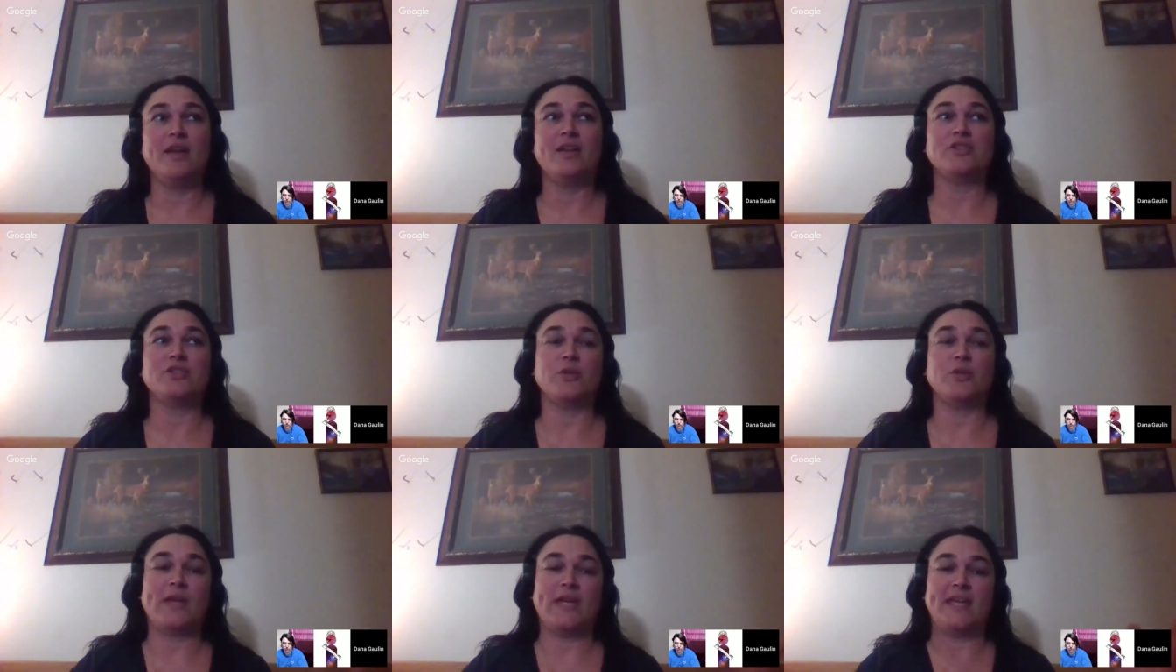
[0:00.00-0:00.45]

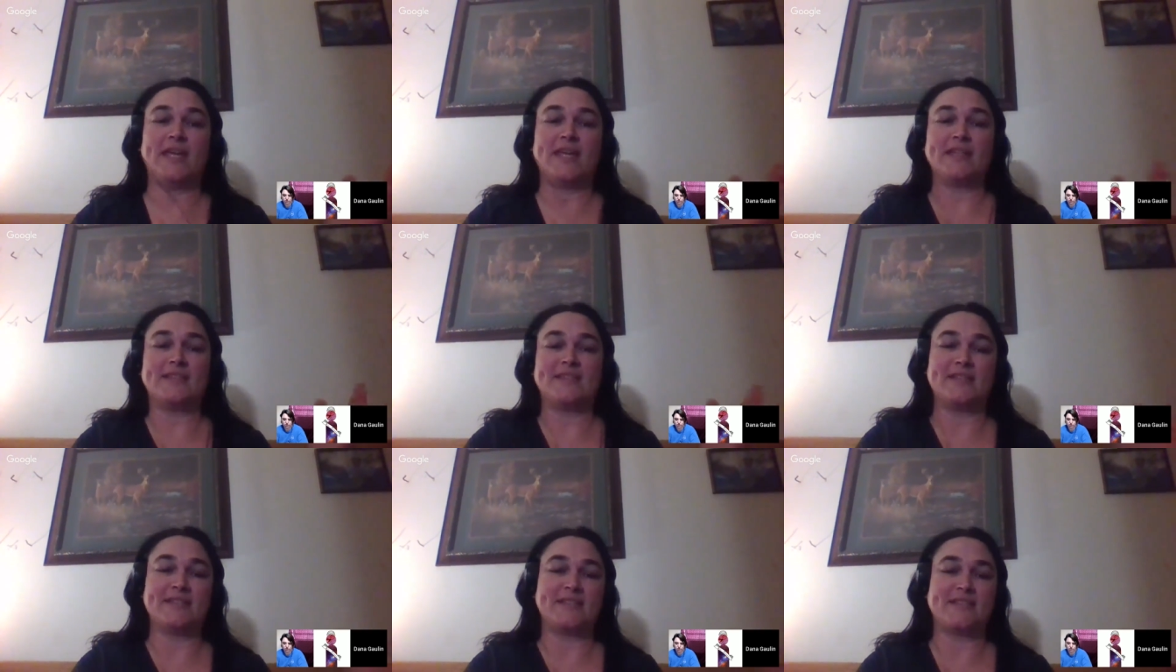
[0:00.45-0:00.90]
So he
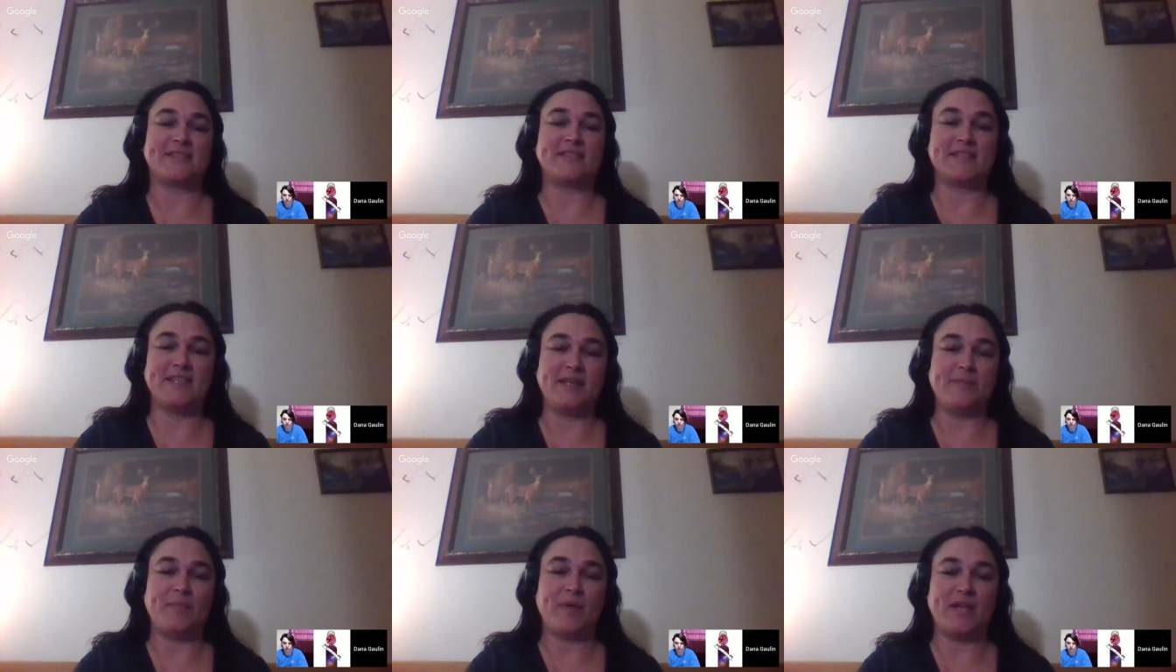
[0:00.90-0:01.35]
gets to
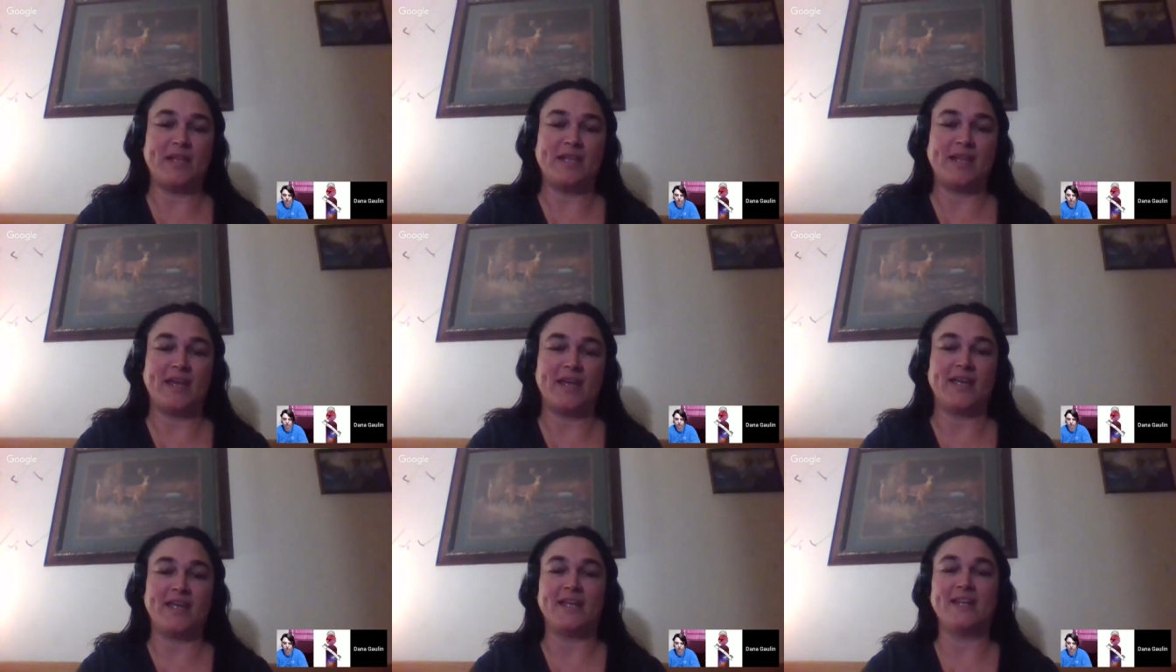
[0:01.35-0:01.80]
sleep at
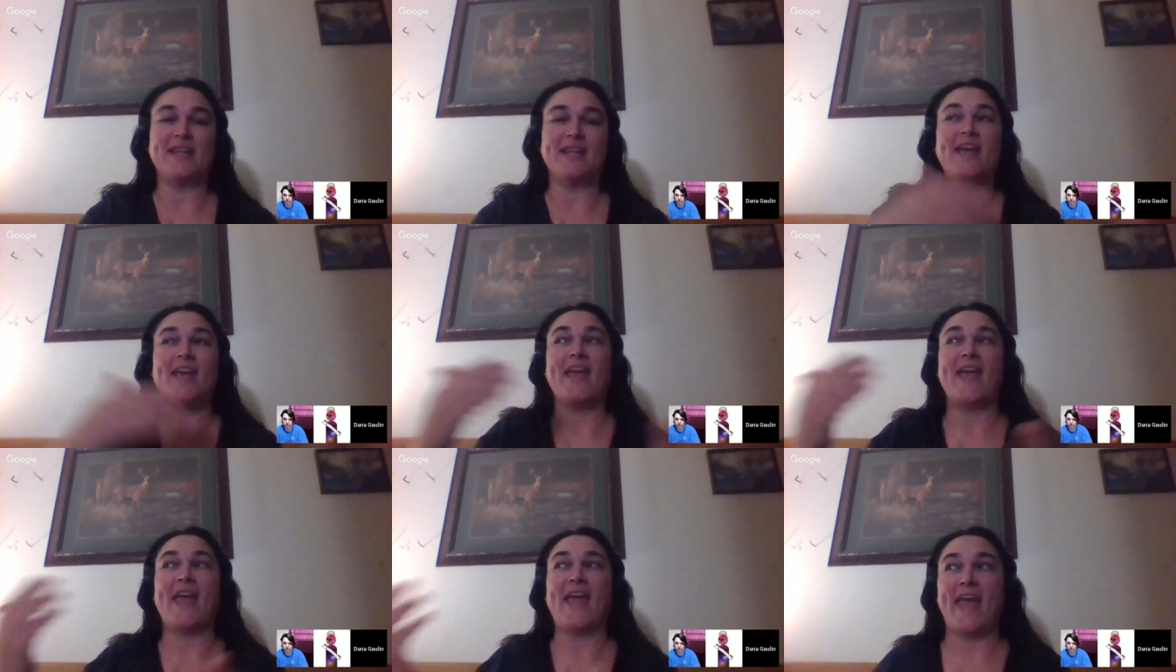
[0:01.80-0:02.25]
night
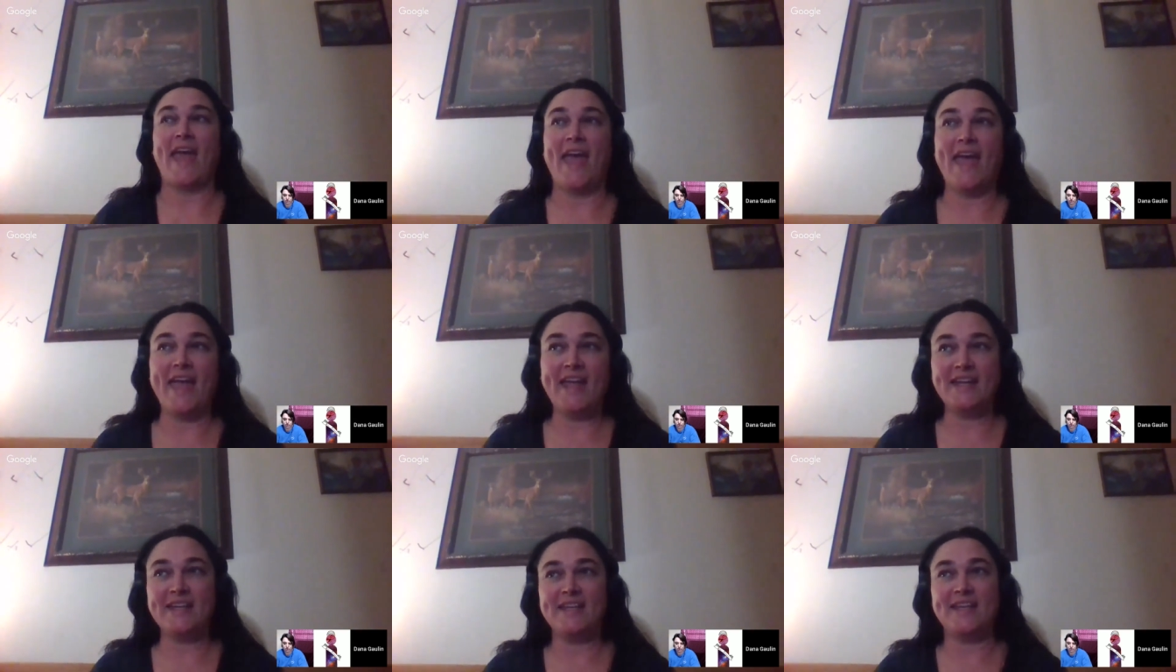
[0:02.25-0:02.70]

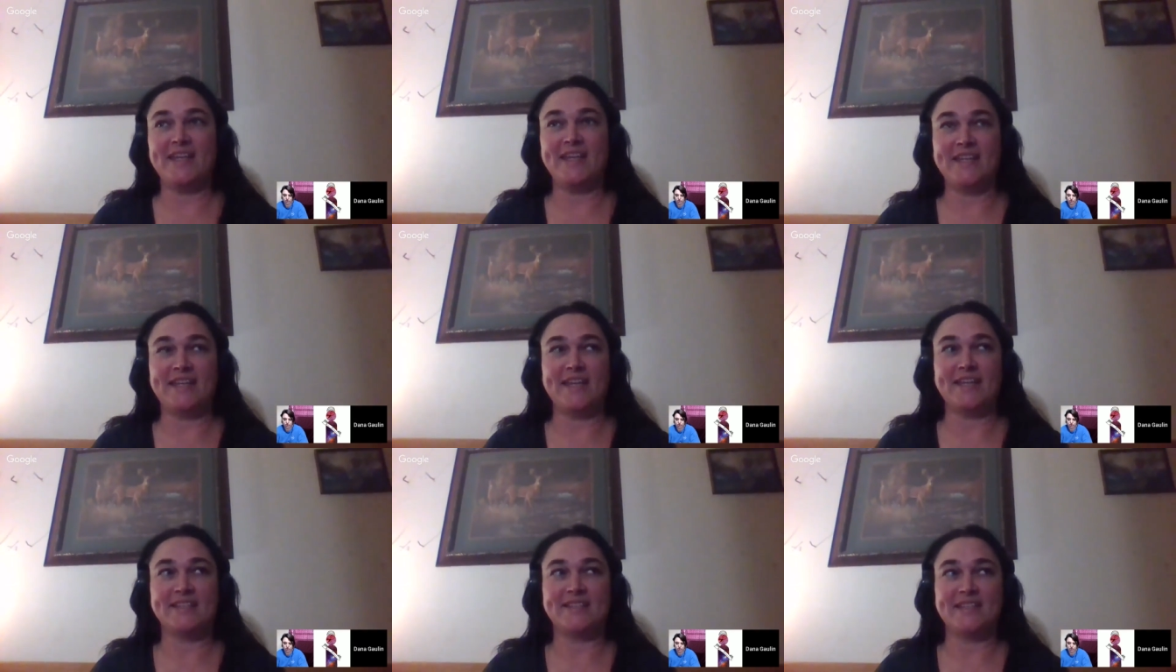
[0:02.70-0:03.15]
and he
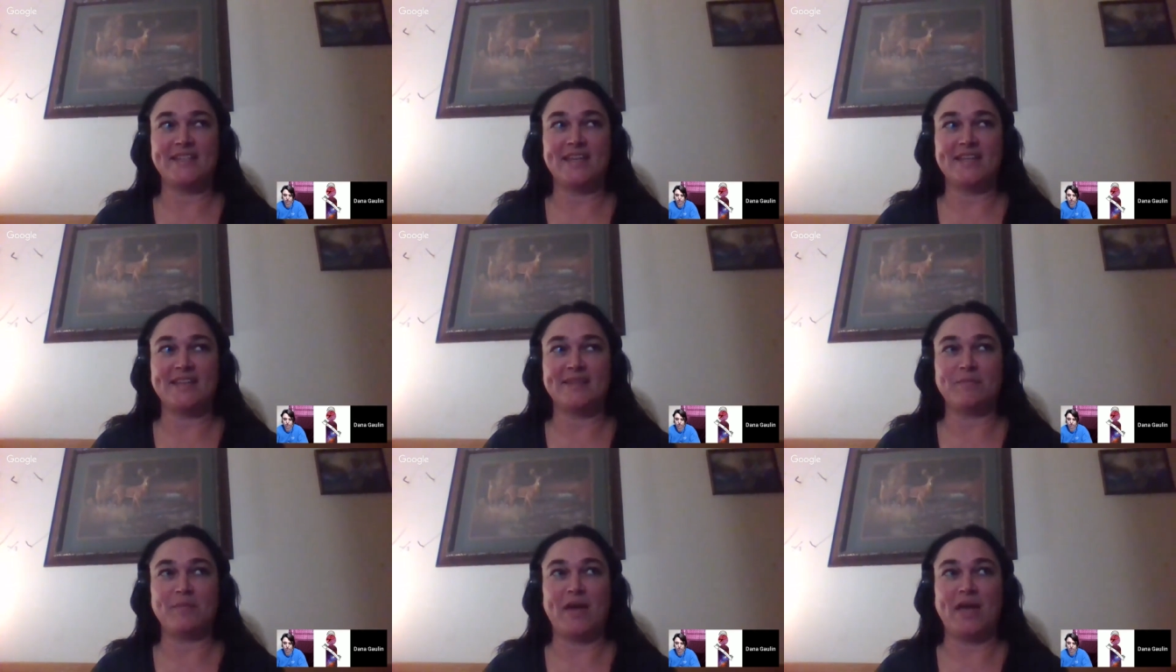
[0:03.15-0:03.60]
doesn't
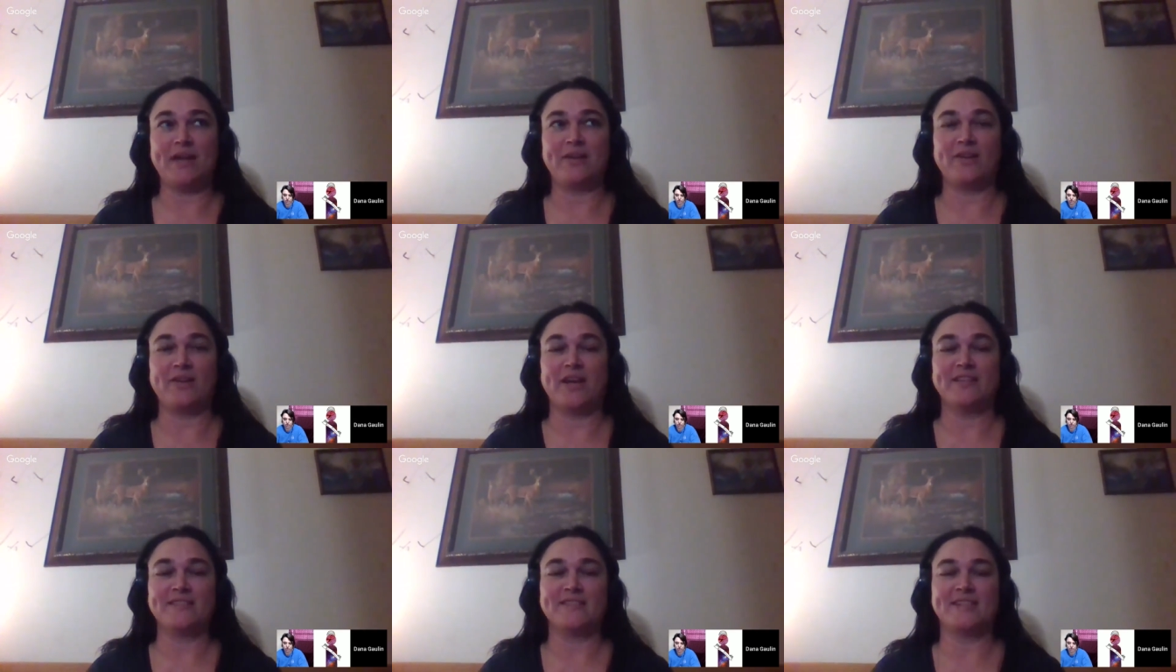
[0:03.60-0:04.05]
get the
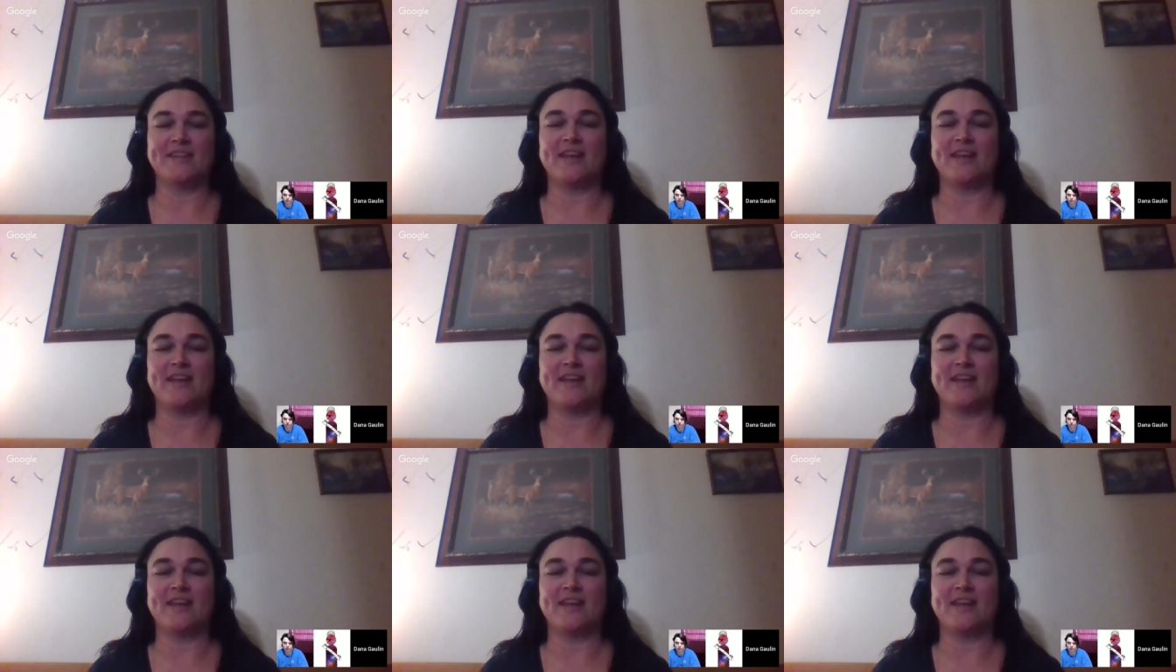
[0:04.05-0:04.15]
migraines.